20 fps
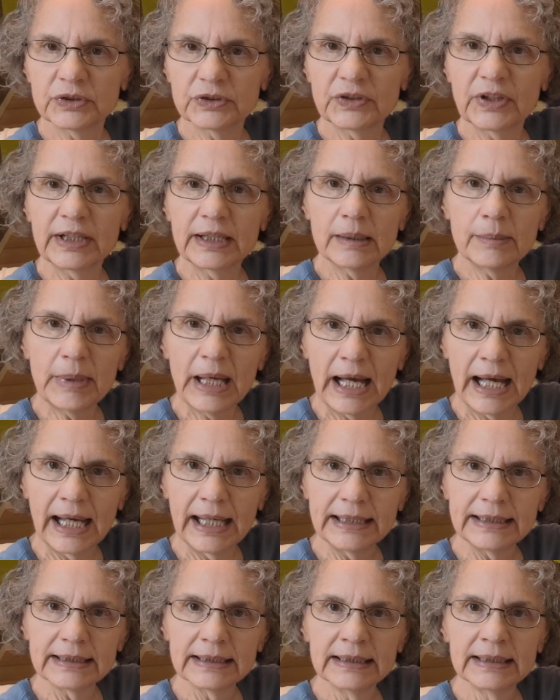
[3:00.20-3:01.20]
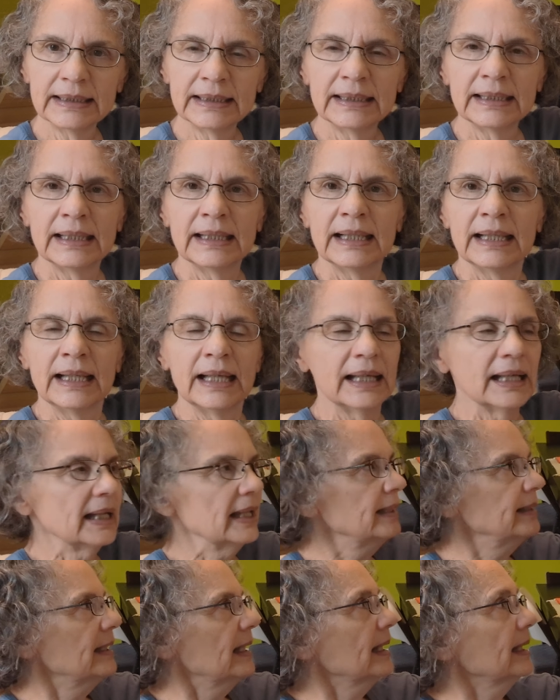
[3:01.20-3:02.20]
looks like a mat,
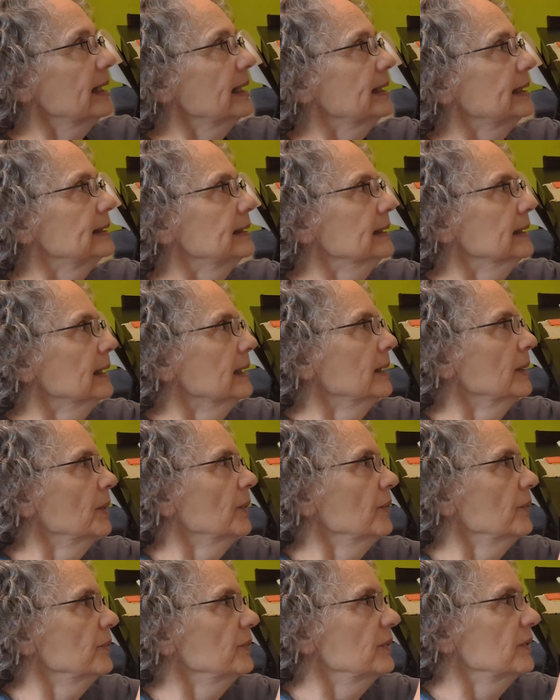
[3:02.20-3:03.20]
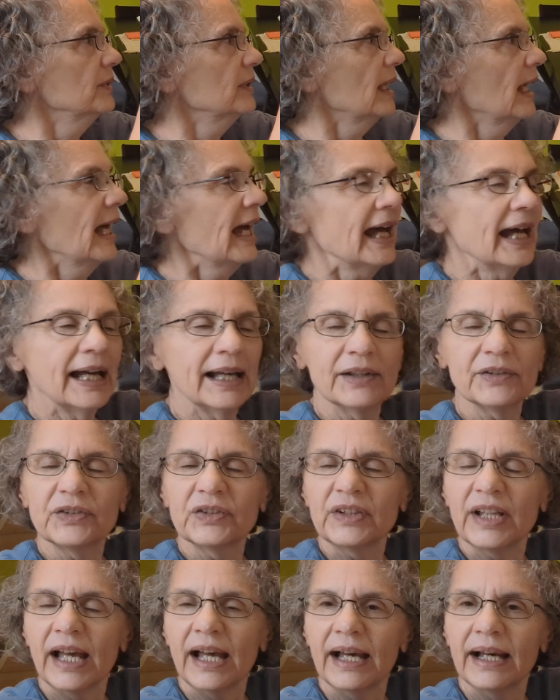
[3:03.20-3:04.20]
and then it
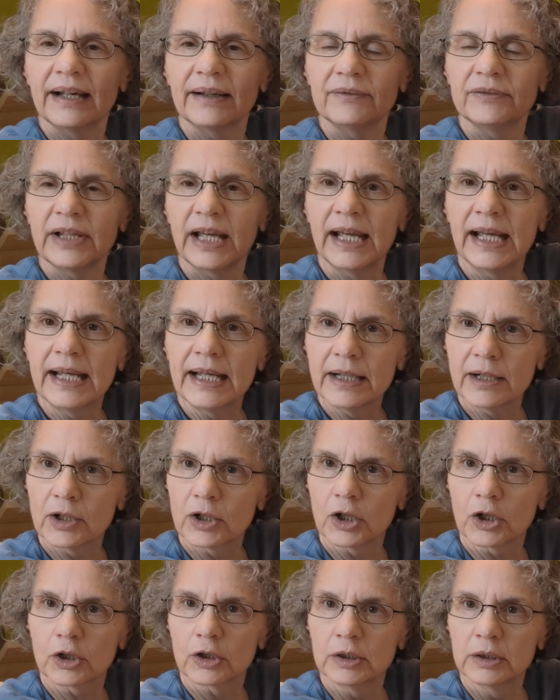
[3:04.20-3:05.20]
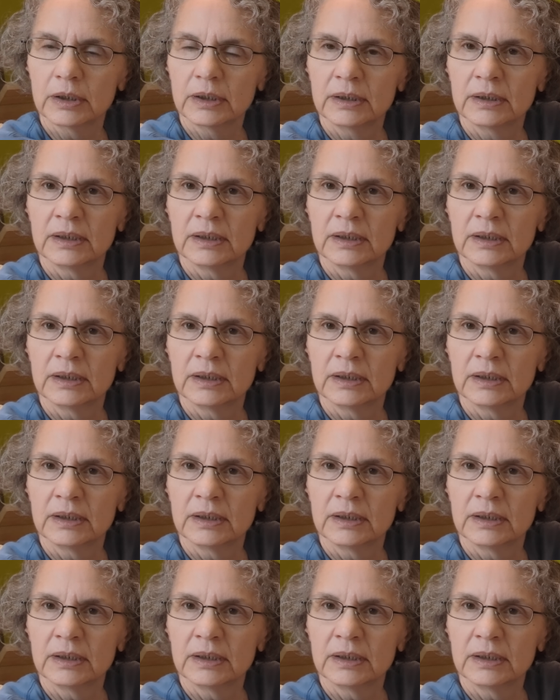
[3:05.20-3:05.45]
has to have air.